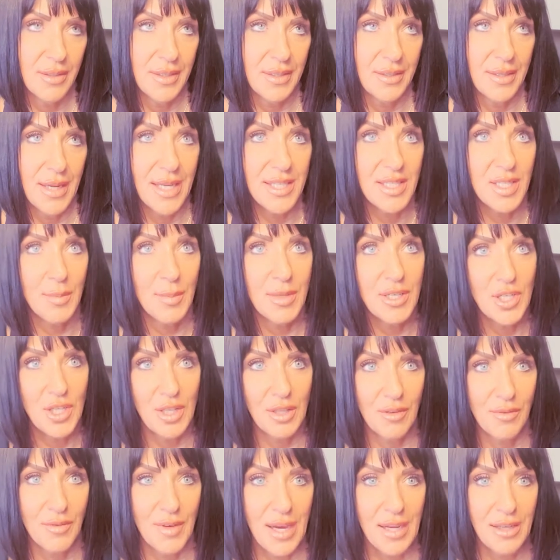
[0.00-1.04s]
not to mention
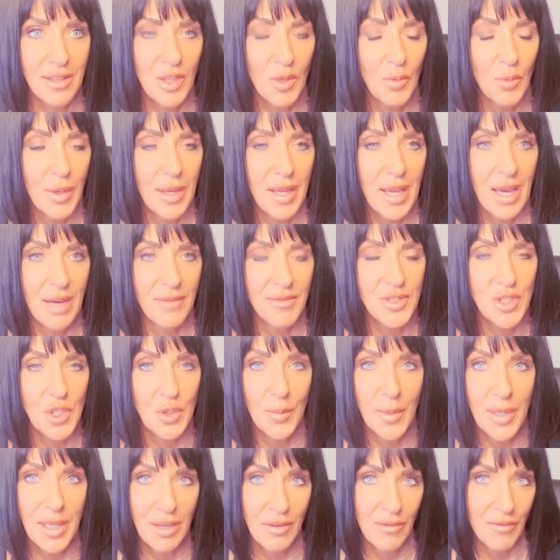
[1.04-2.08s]
the fact that we have so
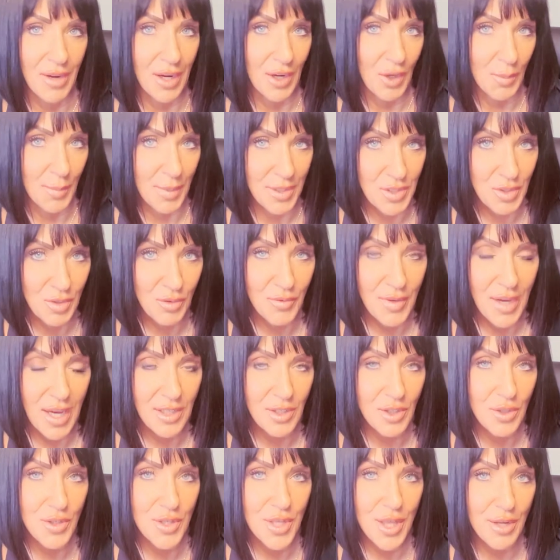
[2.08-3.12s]
many environmental
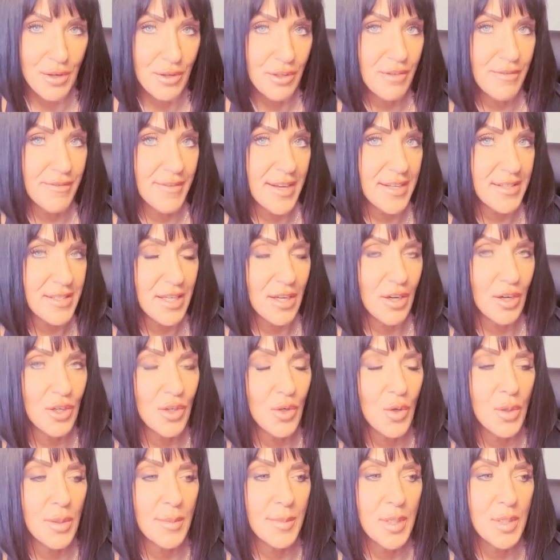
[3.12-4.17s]
factors that are affecting our
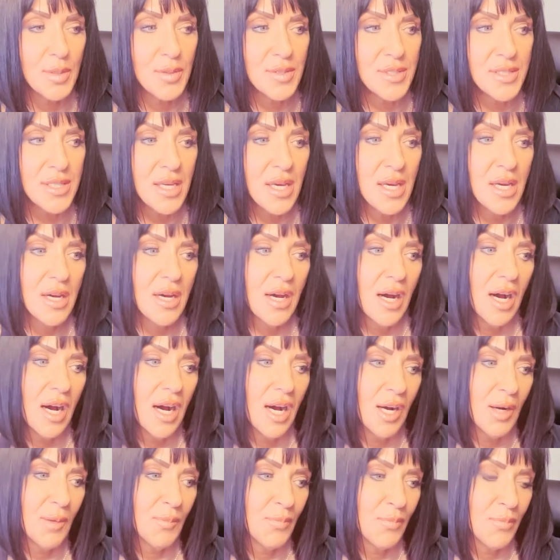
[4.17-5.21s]
hormones.
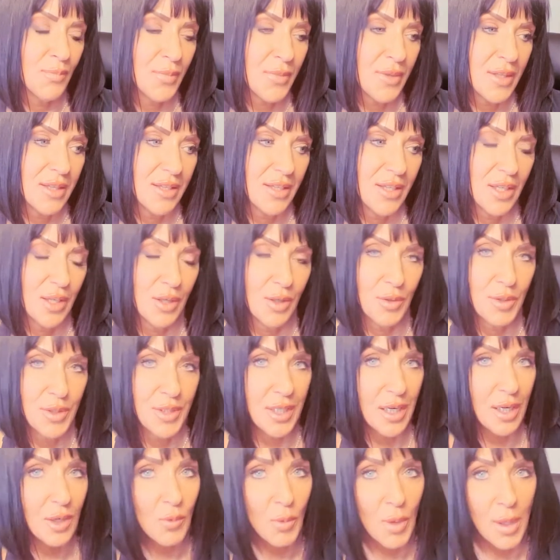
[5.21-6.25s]
Um, you know,
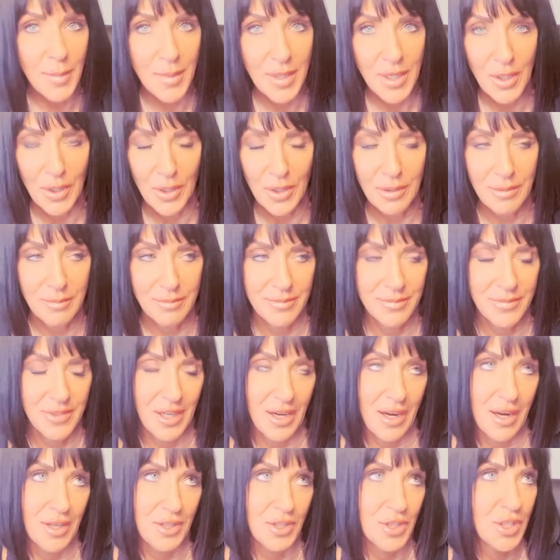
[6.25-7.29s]
young women are,
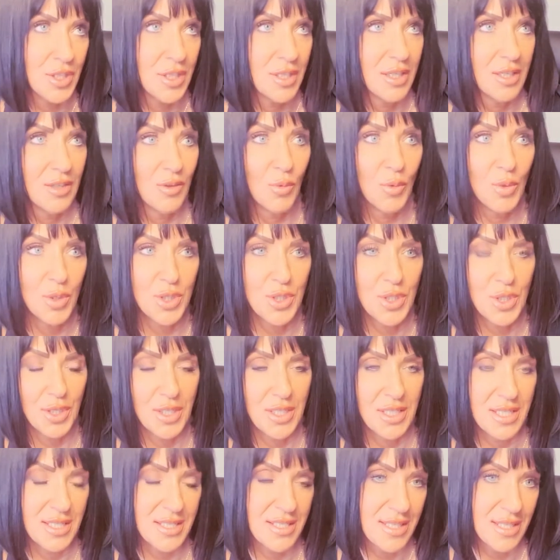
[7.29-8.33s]
gosh, we're
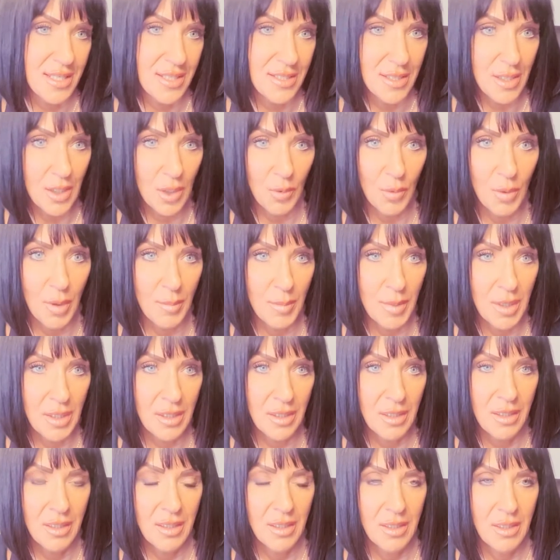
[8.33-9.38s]
starting to see young
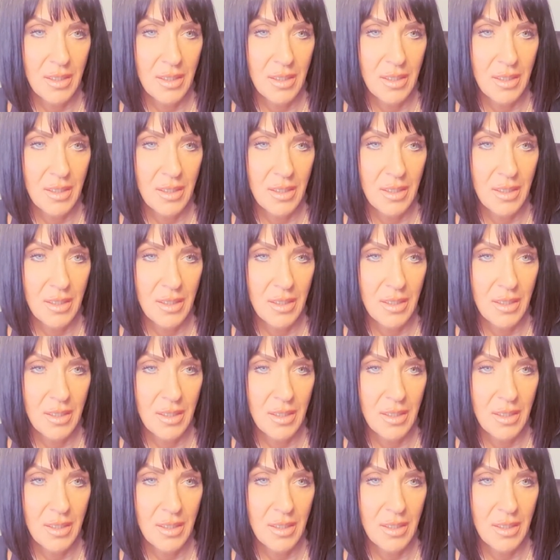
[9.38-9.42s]
women